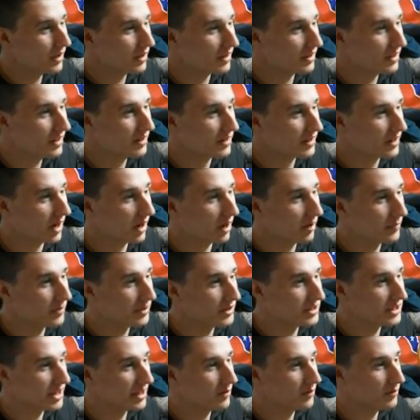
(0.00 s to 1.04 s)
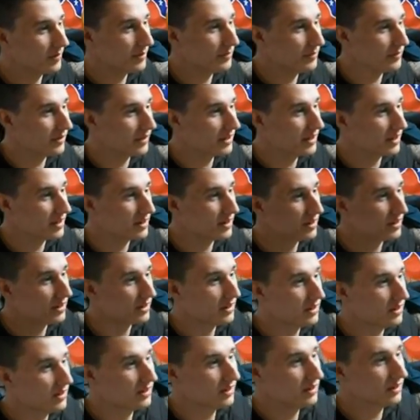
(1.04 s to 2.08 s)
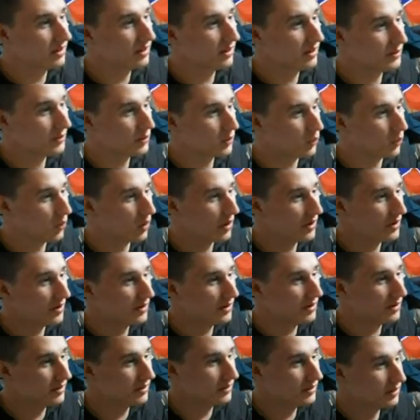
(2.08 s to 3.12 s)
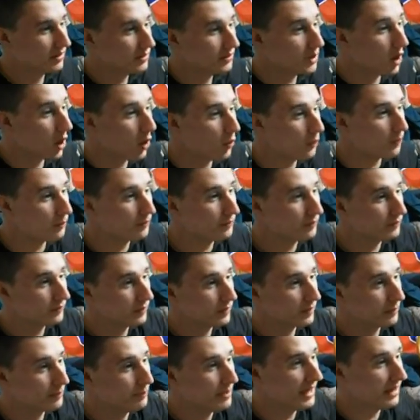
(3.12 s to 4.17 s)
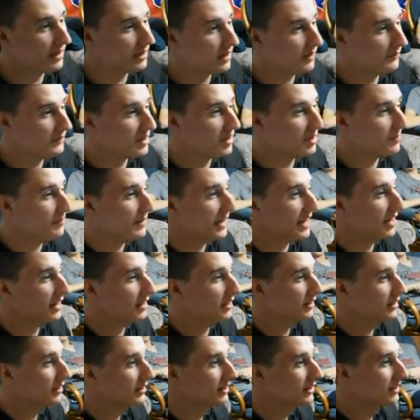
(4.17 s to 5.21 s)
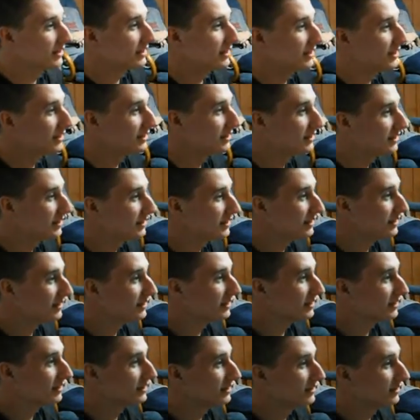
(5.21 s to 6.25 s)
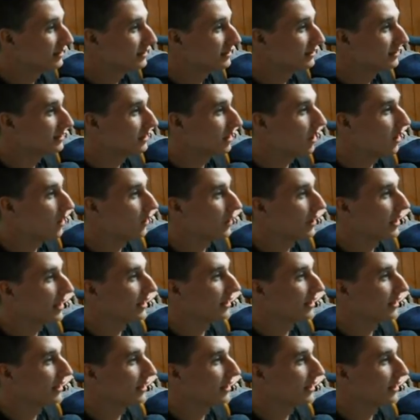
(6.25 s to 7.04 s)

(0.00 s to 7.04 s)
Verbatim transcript: What is this garbage? I don't remember this. Underwater? No! The pit of despair! You can go in the pit, it just throws